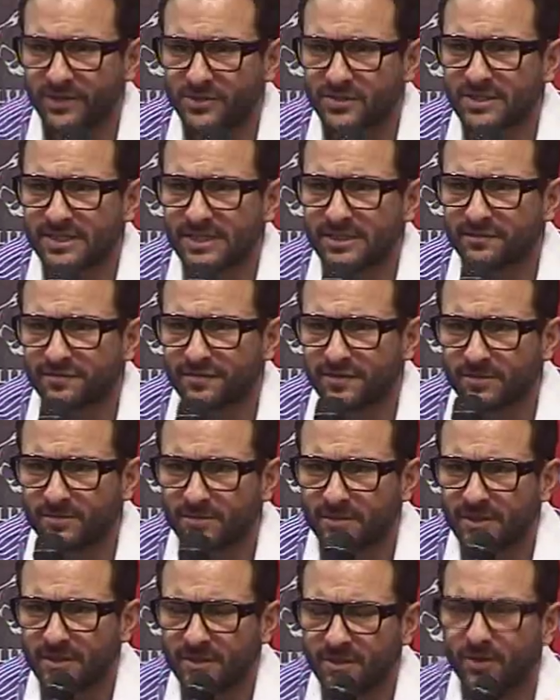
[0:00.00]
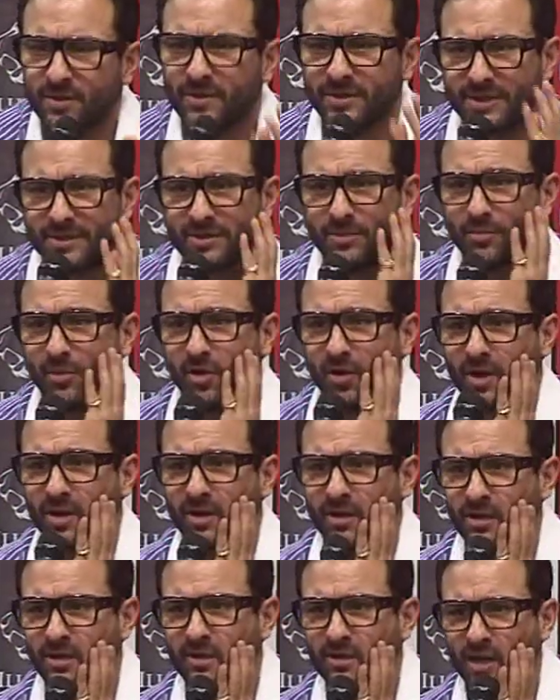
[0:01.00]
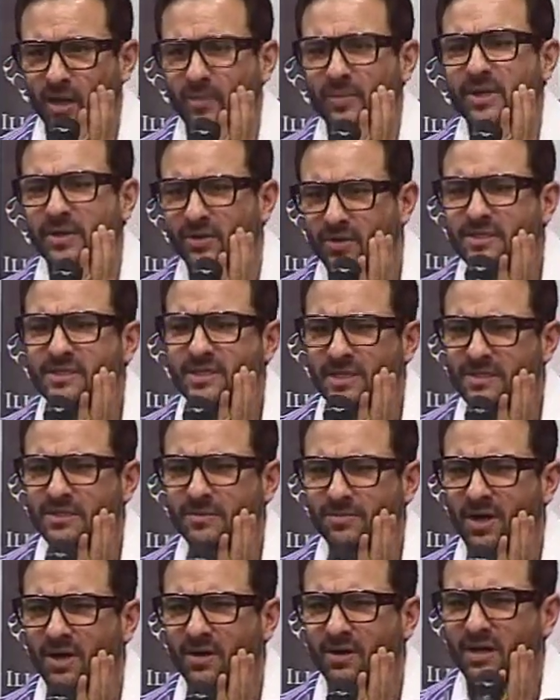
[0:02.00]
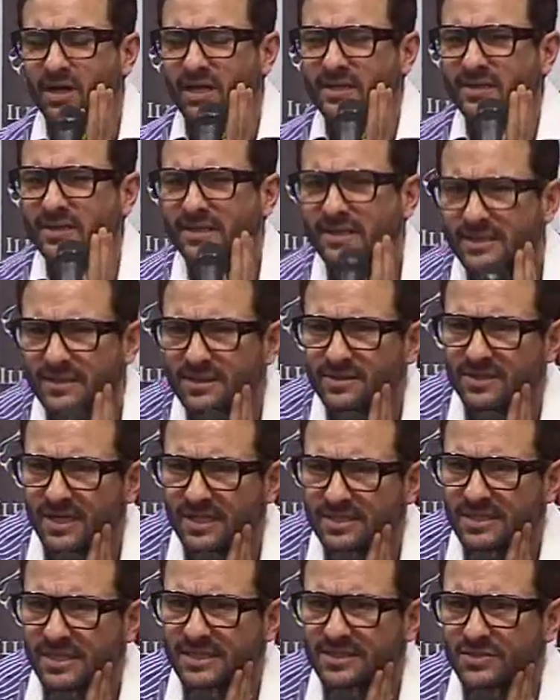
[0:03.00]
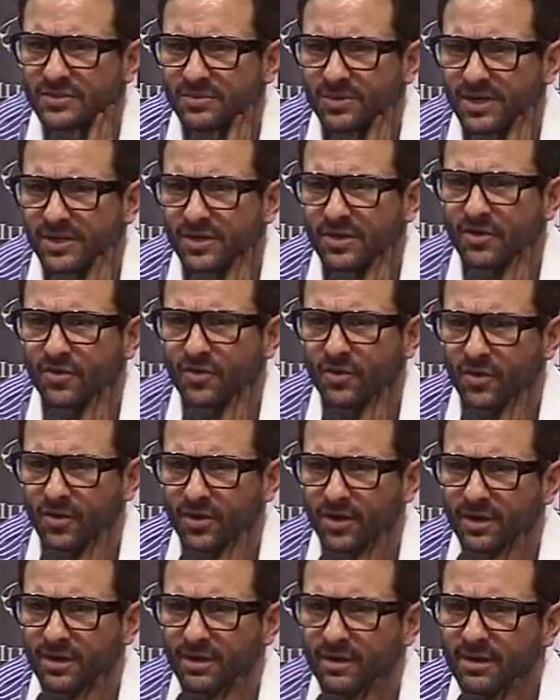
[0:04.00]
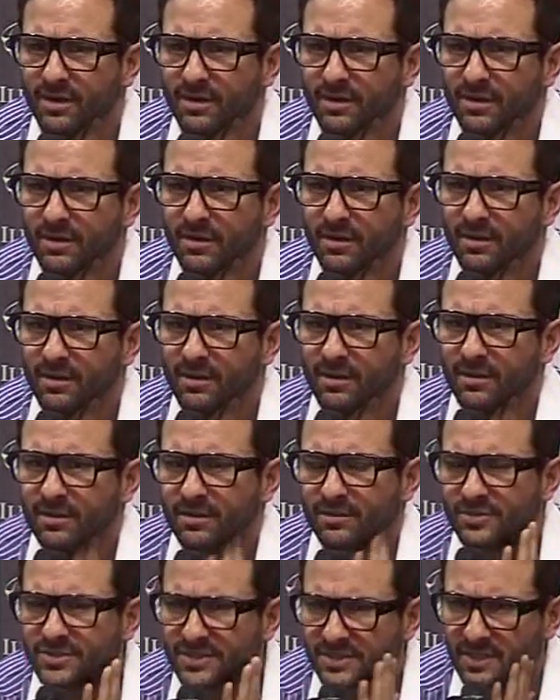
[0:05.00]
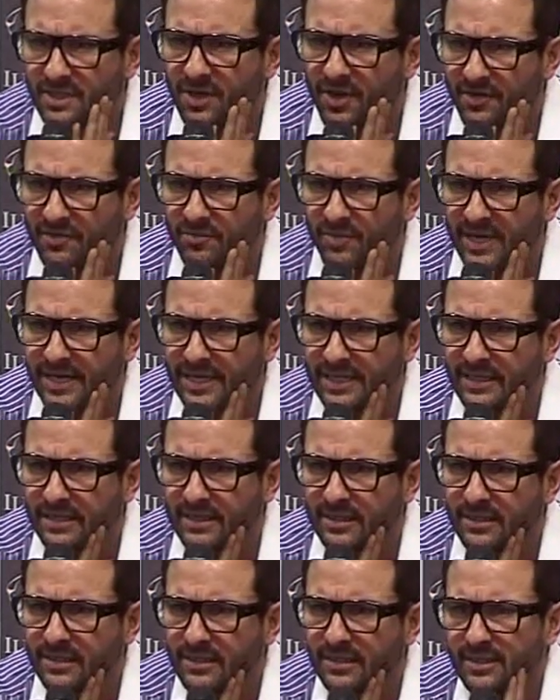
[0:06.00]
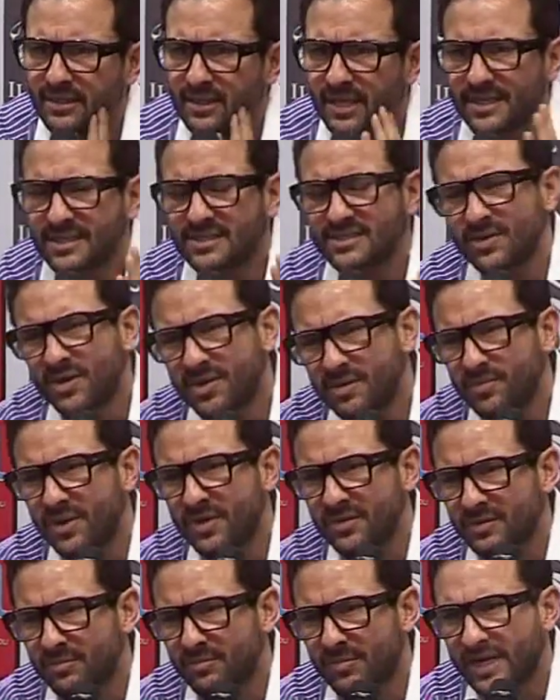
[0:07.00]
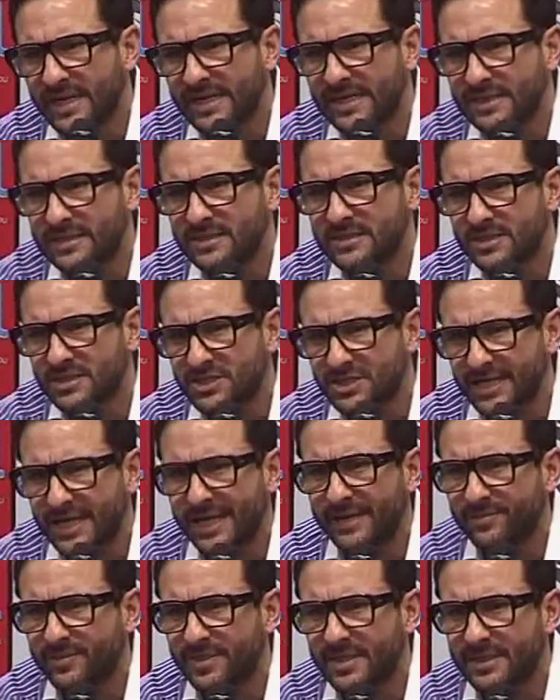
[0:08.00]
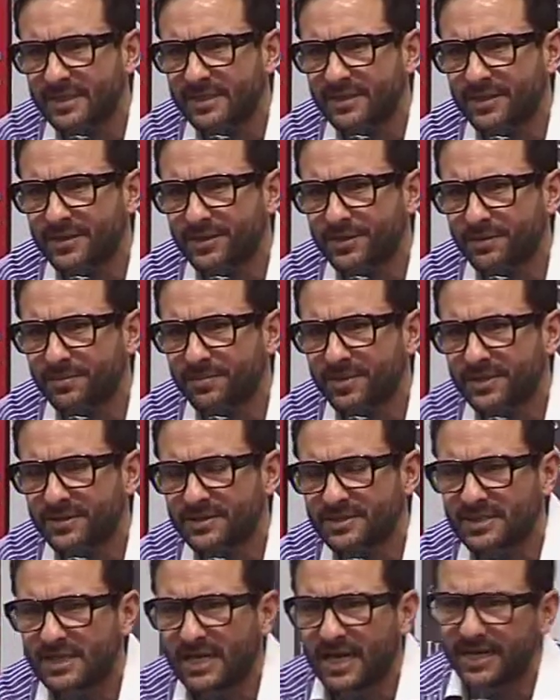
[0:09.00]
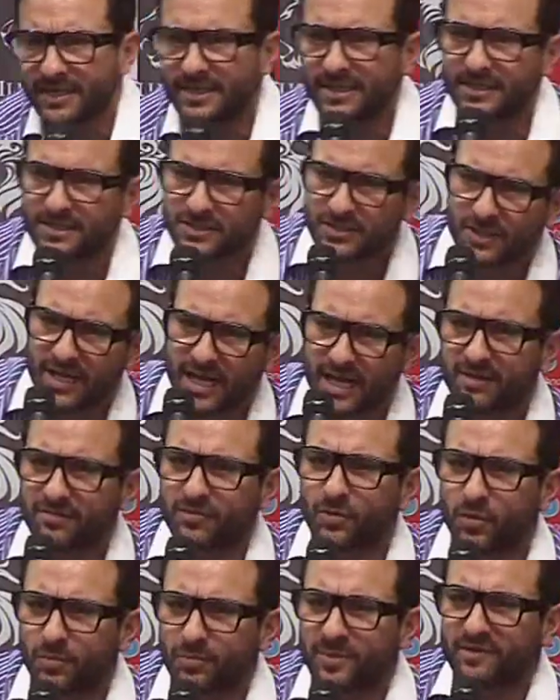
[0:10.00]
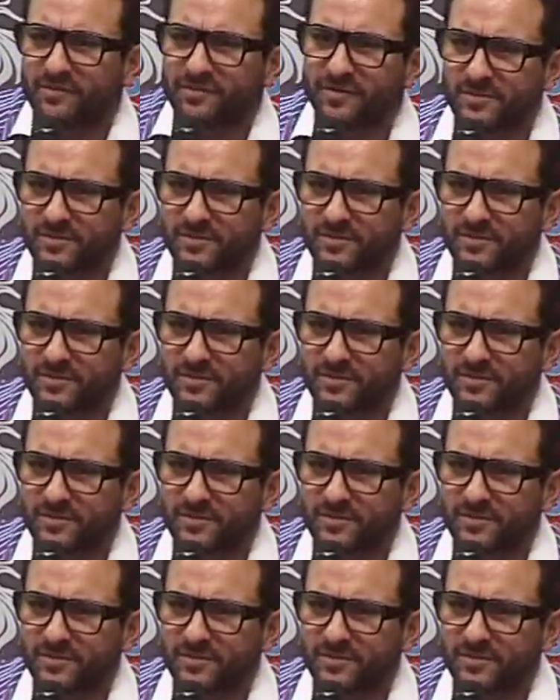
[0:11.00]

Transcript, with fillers: went to see the film or in the mall. I mean, no, it's it's about I think it translates to about a crore, which is a lot of money. And it's not about the money. It's a shame that you know because the idea is to have open